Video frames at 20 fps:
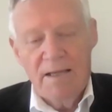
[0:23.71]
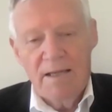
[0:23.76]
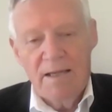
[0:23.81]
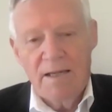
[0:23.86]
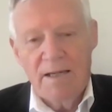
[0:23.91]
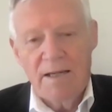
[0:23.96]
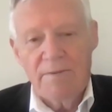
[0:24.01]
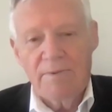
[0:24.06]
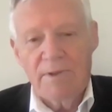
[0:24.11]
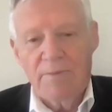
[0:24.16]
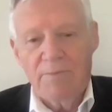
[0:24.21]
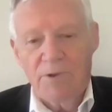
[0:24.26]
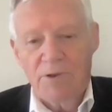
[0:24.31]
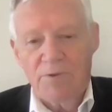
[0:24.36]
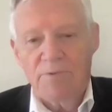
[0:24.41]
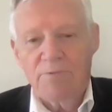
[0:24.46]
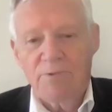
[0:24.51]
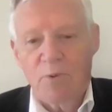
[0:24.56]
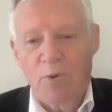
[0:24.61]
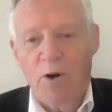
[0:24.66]
That we
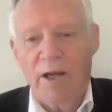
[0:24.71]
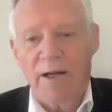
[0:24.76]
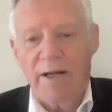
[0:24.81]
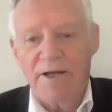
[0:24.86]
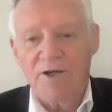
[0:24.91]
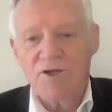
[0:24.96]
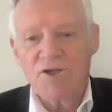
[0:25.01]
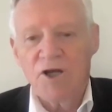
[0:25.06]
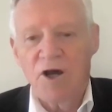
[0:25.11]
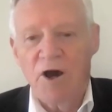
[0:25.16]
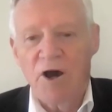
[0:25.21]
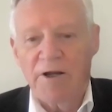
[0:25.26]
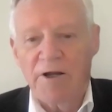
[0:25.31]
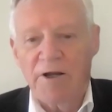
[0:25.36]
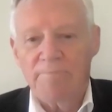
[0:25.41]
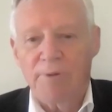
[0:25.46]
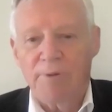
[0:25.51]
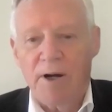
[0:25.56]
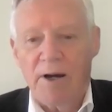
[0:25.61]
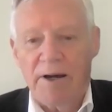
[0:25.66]
were quietly
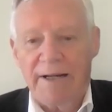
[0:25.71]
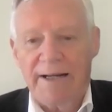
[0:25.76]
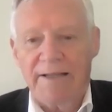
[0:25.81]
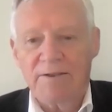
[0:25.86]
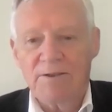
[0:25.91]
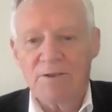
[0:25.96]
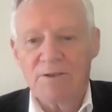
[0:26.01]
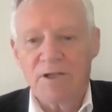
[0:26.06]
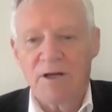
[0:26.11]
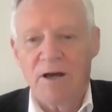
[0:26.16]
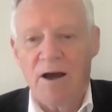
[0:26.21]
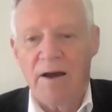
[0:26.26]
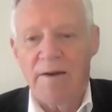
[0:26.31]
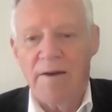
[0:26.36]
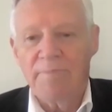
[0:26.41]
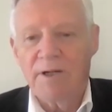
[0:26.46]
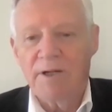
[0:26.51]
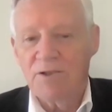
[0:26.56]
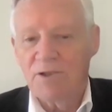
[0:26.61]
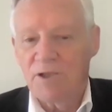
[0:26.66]
excited by it at the time,
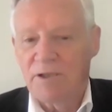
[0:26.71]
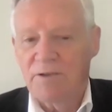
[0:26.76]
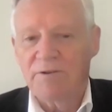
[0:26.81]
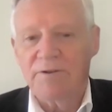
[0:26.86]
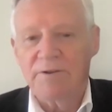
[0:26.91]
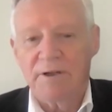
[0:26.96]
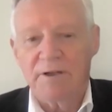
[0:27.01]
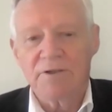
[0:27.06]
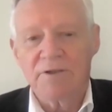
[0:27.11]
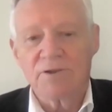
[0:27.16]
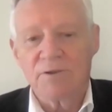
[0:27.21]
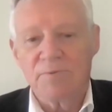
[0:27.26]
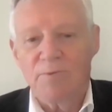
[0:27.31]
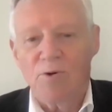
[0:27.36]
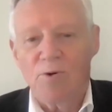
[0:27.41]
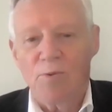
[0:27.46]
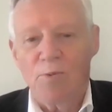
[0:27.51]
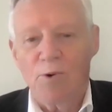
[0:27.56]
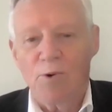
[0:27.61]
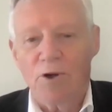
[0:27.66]
but it still needed some
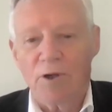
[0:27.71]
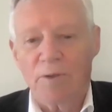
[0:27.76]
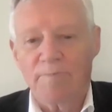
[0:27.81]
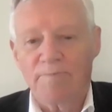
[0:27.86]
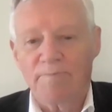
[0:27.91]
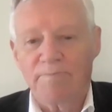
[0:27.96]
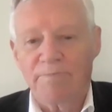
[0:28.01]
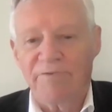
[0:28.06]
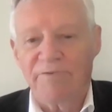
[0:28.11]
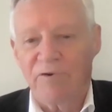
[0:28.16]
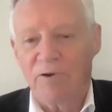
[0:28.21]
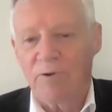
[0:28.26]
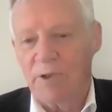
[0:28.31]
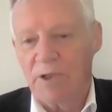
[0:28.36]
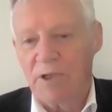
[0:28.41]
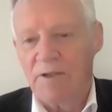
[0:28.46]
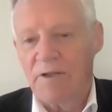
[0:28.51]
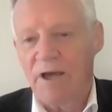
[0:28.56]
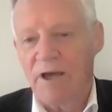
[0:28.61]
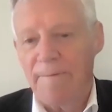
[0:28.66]
more work before we
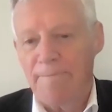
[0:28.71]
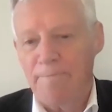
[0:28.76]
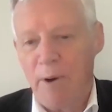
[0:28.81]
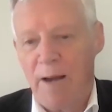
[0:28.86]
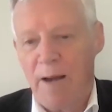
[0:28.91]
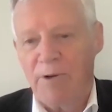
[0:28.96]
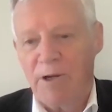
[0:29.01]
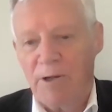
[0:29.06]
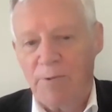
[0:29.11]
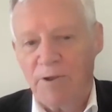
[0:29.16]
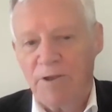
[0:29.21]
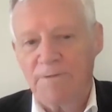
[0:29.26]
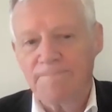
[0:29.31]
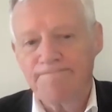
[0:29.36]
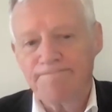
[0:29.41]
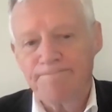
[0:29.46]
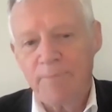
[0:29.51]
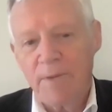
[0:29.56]
could go public with it.